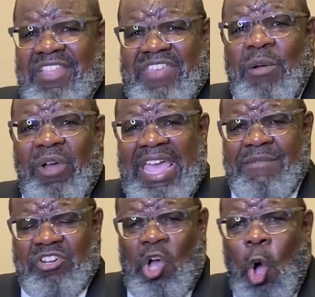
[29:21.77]
they were
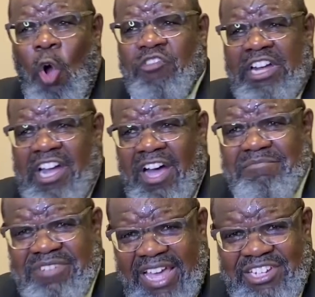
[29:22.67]
able to
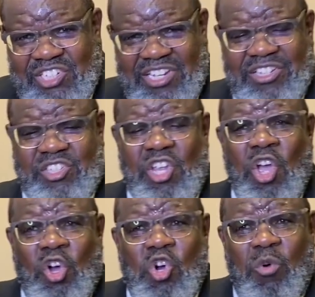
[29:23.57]
overcome nations
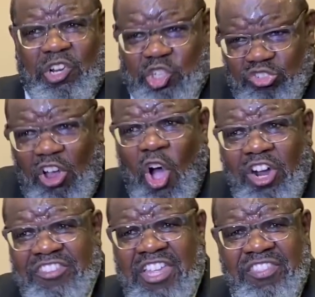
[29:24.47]
who were
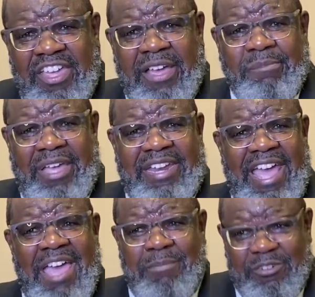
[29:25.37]
stronger than them and
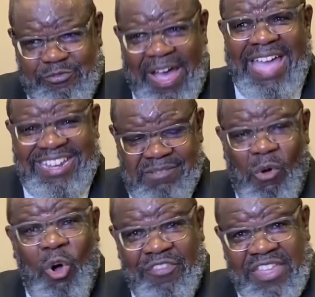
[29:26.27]
had been fighting
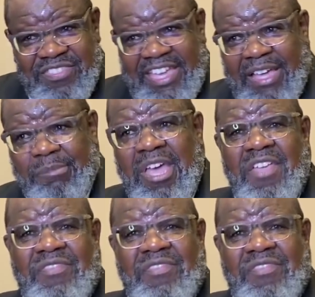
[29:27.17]
more than them,